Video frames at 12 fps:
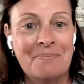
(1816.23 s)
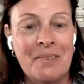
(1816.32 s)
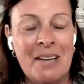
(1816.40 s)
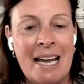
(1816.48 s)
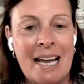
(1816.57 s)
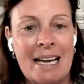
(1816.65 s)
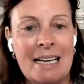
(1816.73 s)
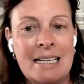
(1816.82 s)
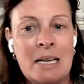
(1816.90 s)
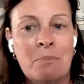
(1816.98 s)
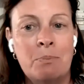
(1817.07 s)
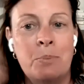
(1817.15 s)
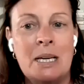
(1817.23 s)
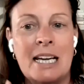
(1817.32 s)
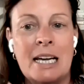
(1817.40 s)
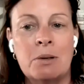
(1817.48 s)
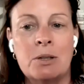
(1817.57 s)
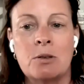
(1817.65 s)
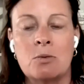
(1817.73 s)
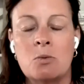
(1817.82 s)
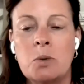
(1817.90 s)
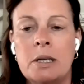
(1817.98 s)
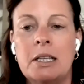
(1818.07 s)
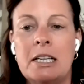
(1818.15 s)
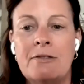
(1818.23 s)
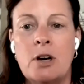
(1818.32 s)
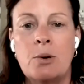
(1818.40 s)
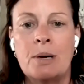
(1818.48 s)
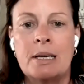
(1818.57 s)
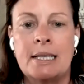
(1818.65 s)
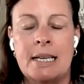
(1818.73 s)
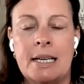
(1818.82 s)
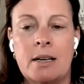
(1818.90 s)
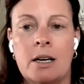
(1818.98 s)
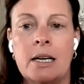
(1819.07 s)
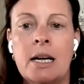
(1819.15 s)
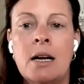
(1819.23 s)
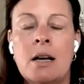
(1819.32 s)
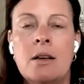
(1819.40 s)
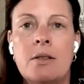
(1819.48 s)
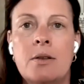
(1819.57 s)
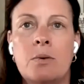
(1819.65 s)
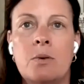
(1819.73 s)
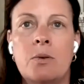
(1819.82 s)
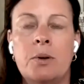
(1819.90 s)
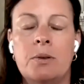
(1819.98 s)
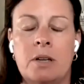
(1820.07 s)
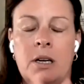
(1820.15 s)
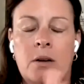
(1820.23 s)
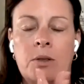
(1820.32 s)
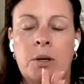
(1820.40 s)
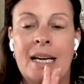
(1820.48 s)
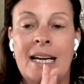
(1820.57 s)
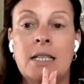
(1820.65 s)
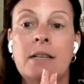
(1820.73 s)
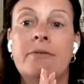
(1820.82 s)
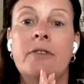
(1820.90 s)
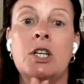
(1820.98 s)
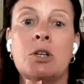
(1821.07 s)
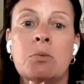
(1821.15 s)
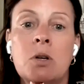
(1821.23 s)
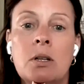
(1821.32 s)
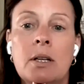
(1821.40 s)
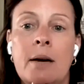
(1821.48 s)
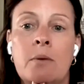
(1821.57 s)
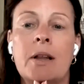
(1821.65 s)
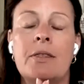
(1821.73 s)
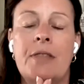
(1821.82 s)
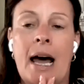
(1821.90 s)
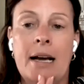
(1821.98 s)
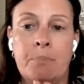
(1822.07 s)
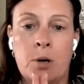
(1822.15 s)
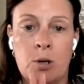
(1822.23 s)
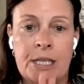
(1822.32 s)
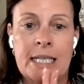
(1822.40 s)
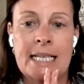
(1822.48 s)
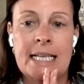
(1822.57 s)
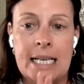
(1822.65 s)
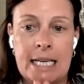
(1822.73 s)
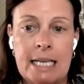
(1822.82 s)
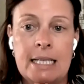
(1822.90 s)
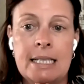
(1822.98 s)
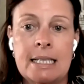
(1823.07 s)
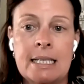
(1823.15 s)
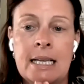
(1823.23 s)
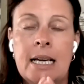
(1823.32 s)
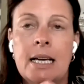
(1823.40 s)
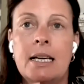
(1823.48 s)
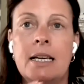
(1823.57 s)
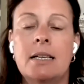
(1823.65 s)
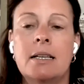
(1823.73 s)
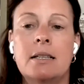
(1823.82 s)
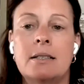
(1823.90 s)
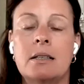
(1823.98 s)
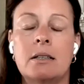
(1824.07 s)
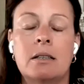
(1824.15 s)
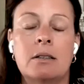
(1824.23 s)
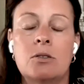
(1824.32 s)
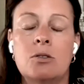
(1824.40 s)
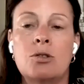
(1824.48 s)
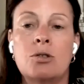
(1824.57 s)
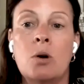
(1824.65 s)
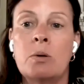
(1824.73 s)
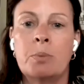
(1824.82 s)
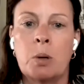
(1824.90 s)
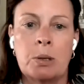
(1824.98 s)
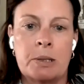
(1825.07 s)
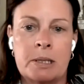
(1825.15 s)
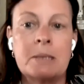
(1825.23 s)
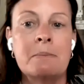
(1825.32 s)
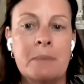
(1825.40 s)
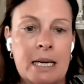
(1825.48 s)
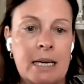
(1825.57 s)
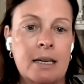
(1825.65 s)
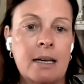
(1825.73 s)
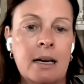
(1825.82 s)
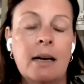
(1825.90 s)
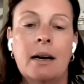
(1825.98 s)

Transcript: Mm-hmm. And being able to really focus in on the individual and what that person needs is so important to me.